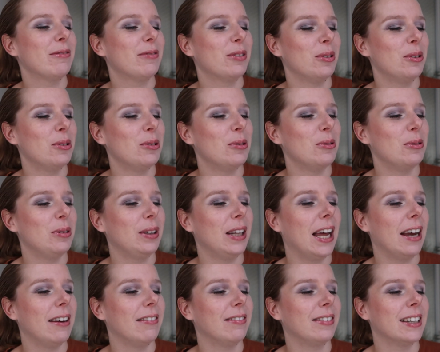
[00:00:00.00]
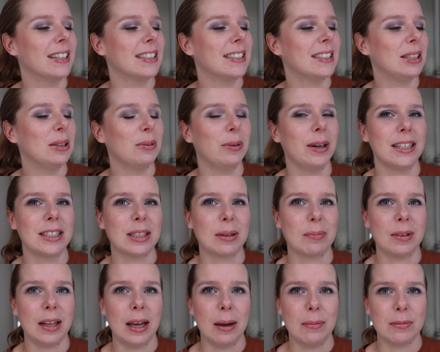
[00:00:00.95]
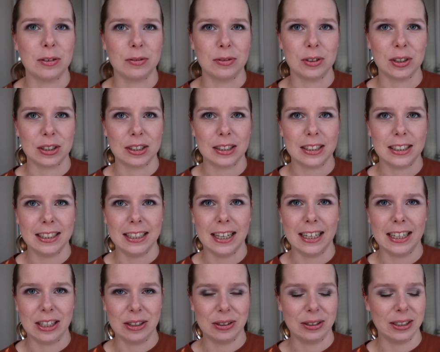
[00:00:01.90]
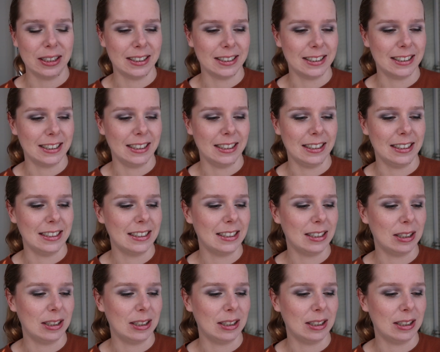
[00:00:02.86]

for who life gets in the way sometimes of just getting your nails done.